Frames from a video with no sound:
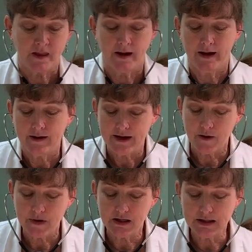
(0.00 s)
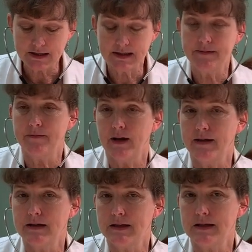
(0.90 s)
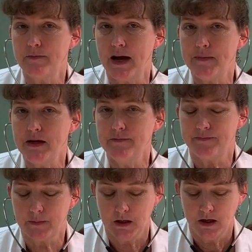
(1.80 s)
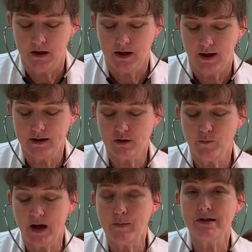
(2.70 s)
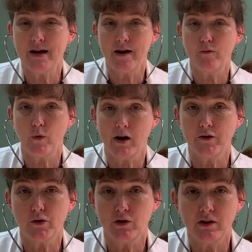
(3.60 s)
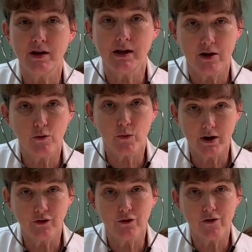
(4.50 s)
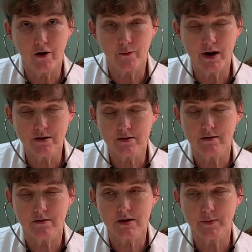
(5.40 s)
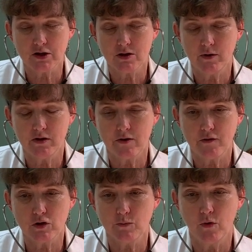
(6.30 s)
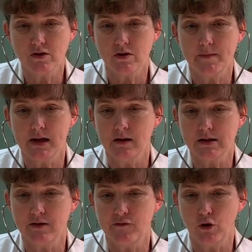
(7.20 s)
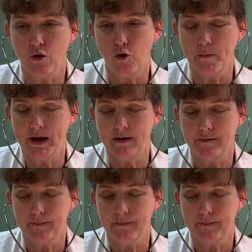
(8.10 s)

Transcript: And now I'm going to listen, and this is a baby. And so babies have irregular heart rates, especially when they're first born, so I'm going to listen for a whole minute